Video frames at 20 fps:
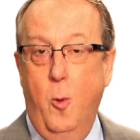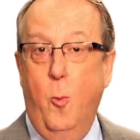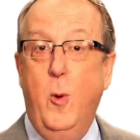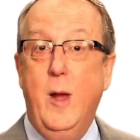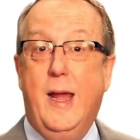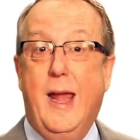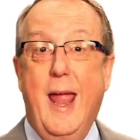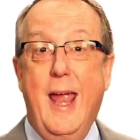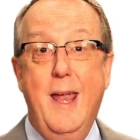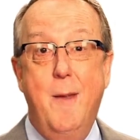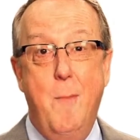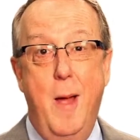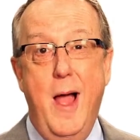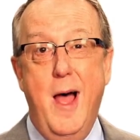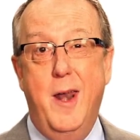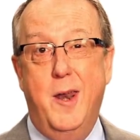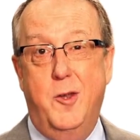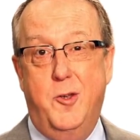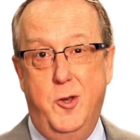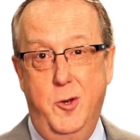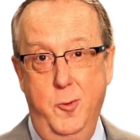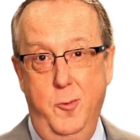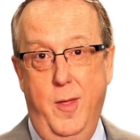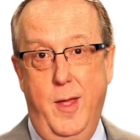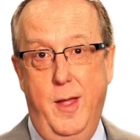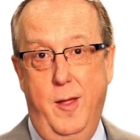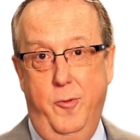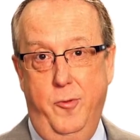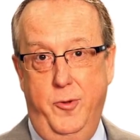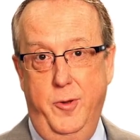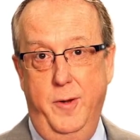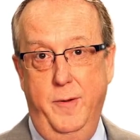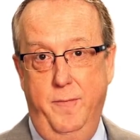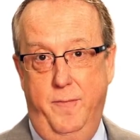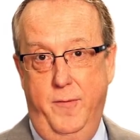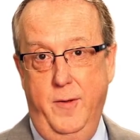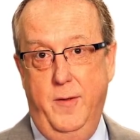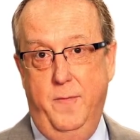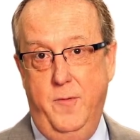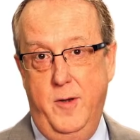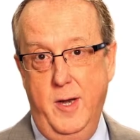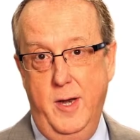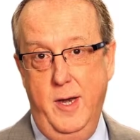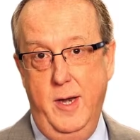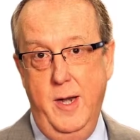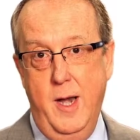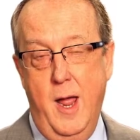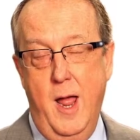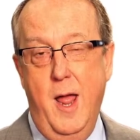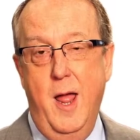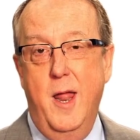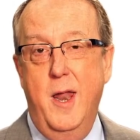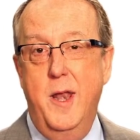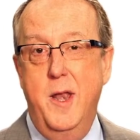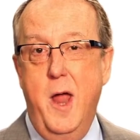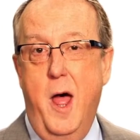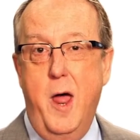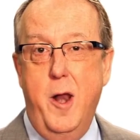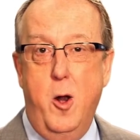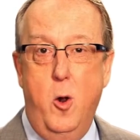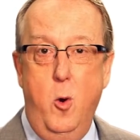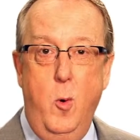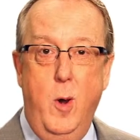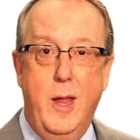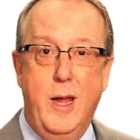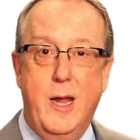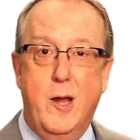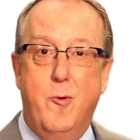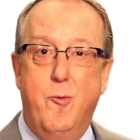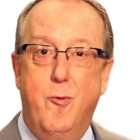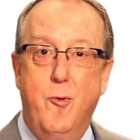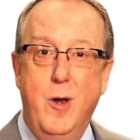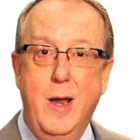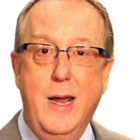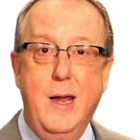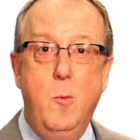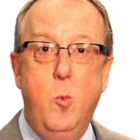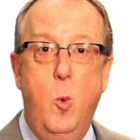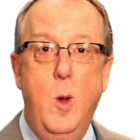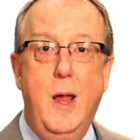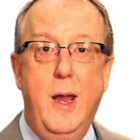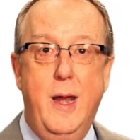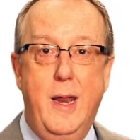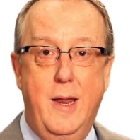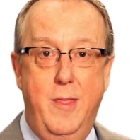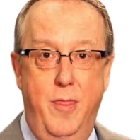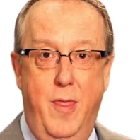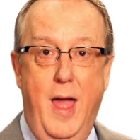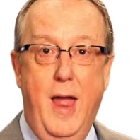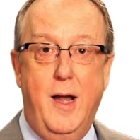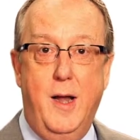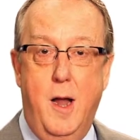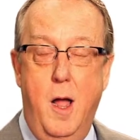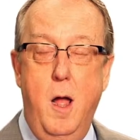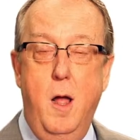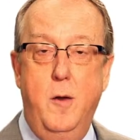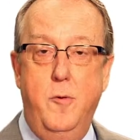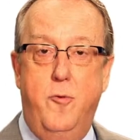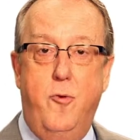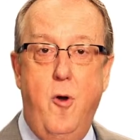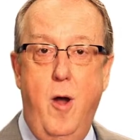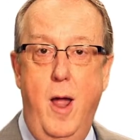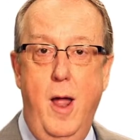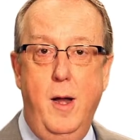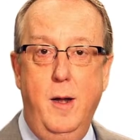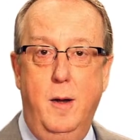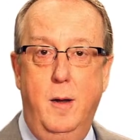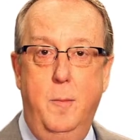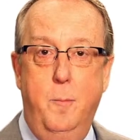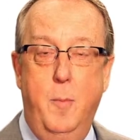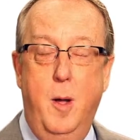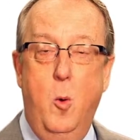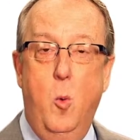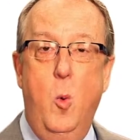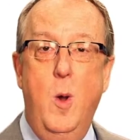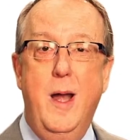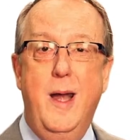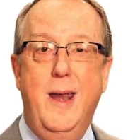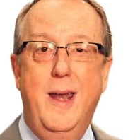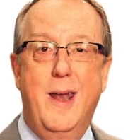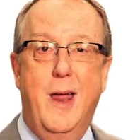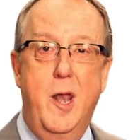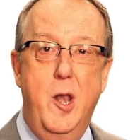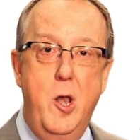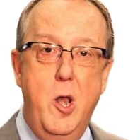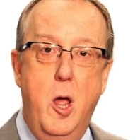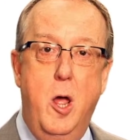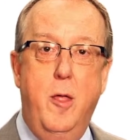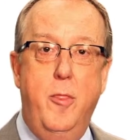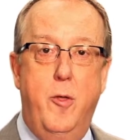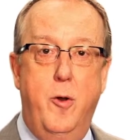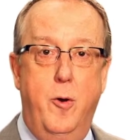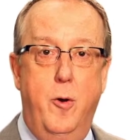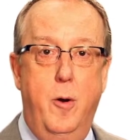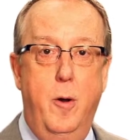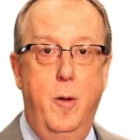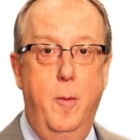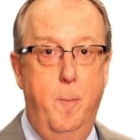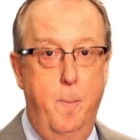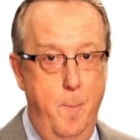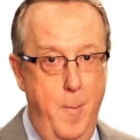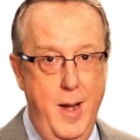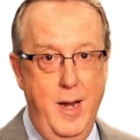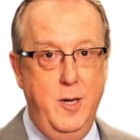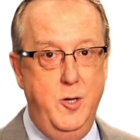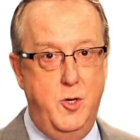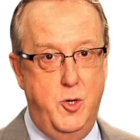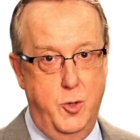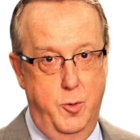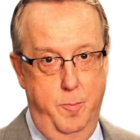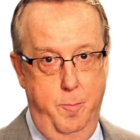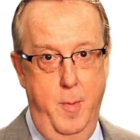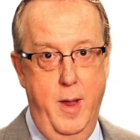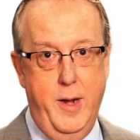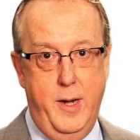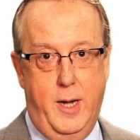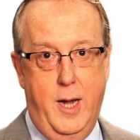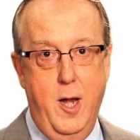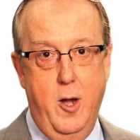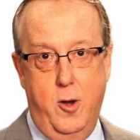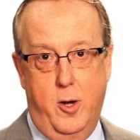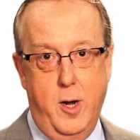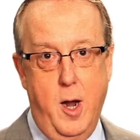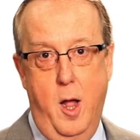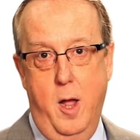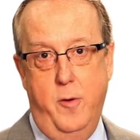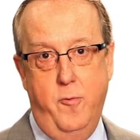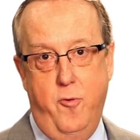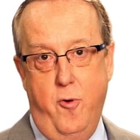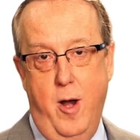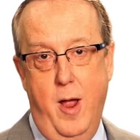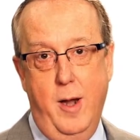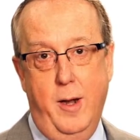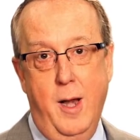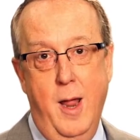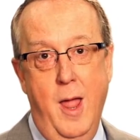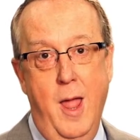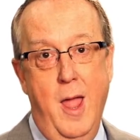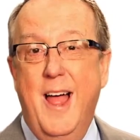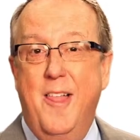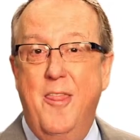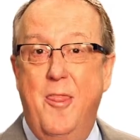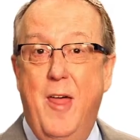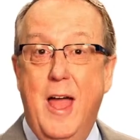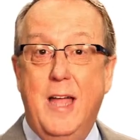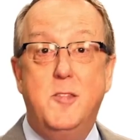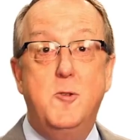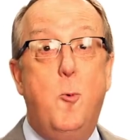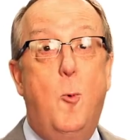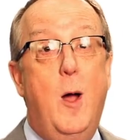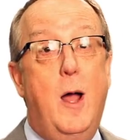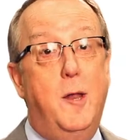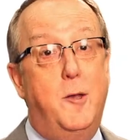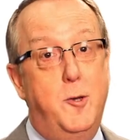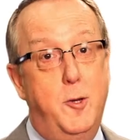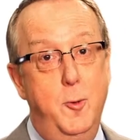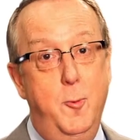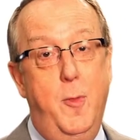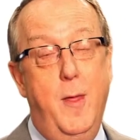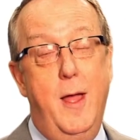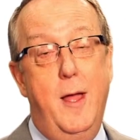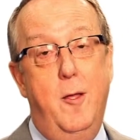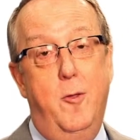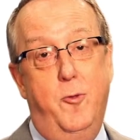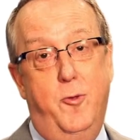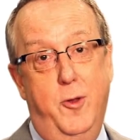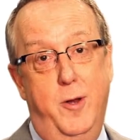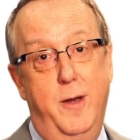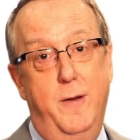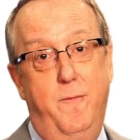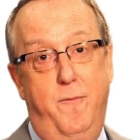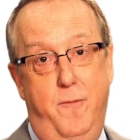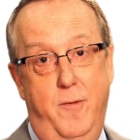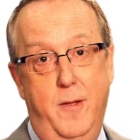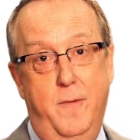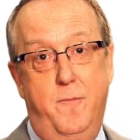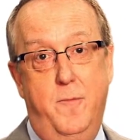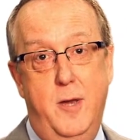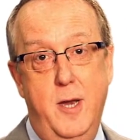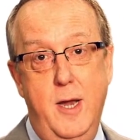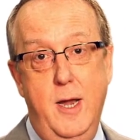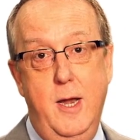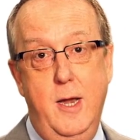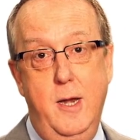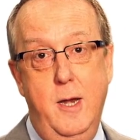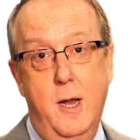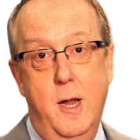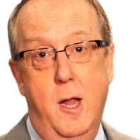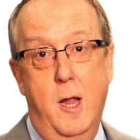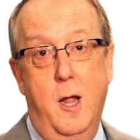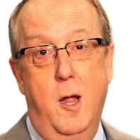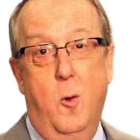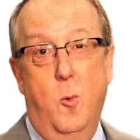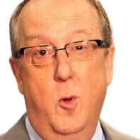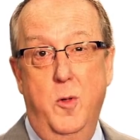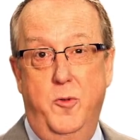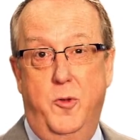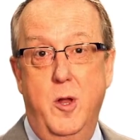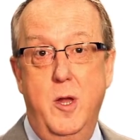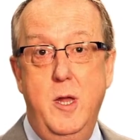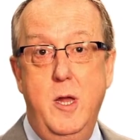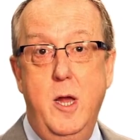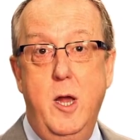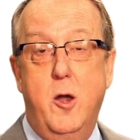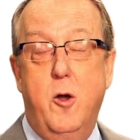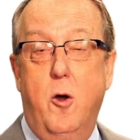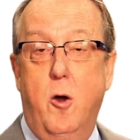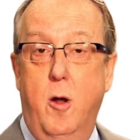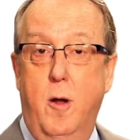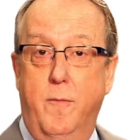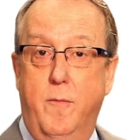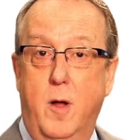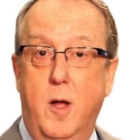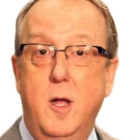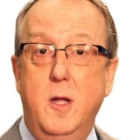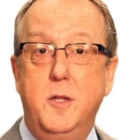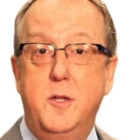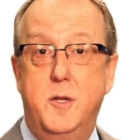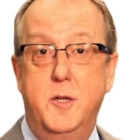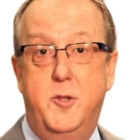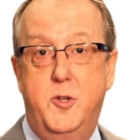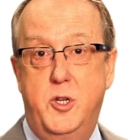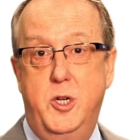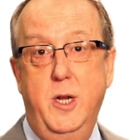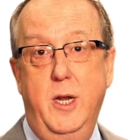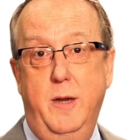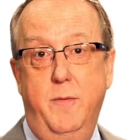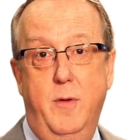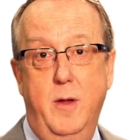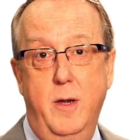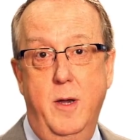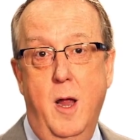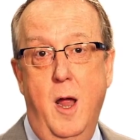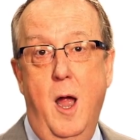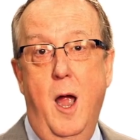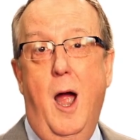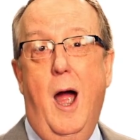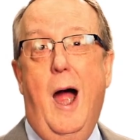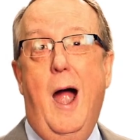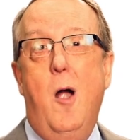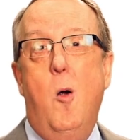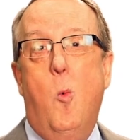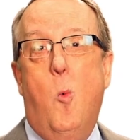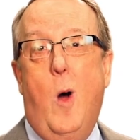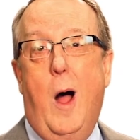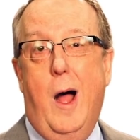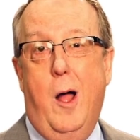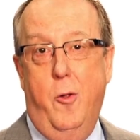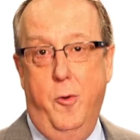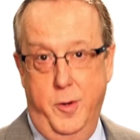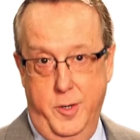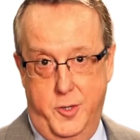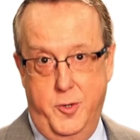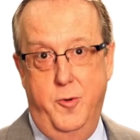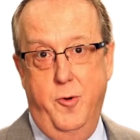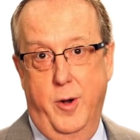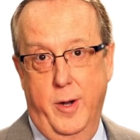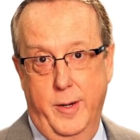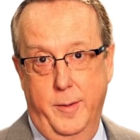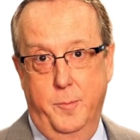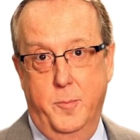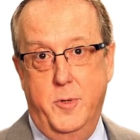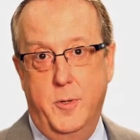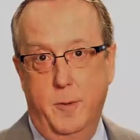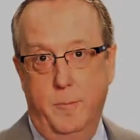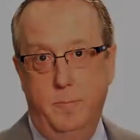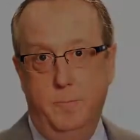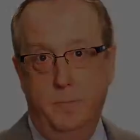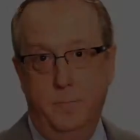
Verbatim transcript: We came out of 2015 not only re winning that contract, but winning another major Medicare contract. That's why 2015 was a year of us achieving our wildest dreams.